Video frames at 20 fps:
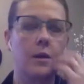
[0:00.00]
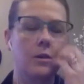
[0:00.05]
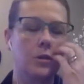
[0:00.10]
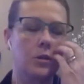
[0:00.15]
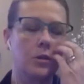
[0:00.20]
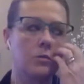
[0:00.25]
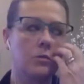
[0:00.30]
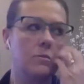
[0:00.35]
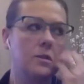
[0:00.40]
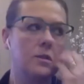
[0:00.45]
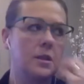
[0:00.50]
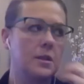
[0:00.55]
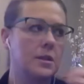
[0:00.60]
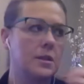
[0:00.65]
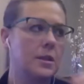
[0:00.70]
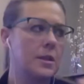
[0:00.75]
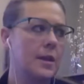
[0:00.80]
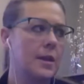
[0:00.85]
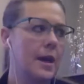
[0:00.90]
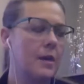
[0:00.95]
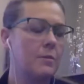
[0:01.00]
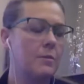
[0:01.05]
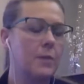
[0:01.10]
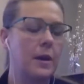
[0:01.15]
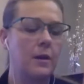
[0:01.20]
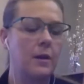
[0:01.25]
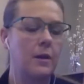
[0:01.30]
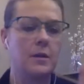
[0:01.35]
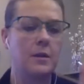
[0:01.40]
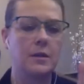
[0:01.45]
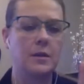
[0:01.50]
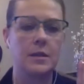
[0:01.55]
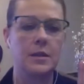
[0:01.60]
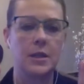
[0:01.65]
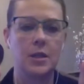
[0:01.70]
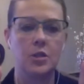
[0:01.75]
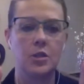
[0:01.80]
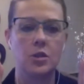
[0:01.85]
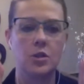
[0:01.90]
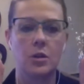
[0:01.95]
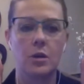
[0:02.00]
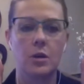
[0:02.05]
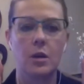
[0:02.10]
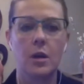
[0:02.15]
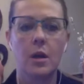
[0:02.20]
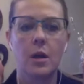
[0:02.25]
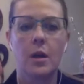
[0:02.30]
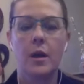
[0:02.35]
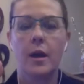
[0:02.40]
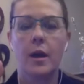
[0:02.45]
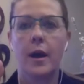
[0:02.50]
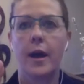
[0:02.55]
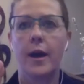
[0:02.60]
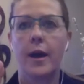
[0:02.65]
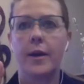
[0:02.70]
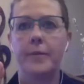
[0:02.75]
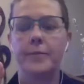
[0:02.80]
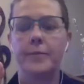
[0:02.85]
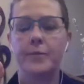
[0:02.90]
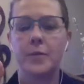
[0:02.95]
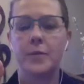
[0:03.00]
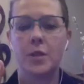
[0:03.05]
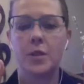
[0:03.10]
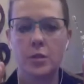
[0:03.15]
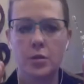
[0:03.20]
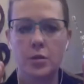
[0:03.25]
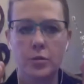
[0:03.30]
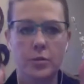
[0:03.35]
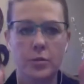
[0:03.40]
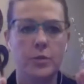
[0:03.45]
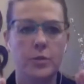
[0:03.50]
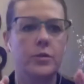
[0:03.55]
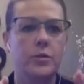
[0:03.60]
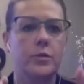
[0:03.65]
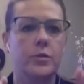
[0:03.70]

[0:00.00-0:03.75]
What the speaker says: tunes into that parent-teacher student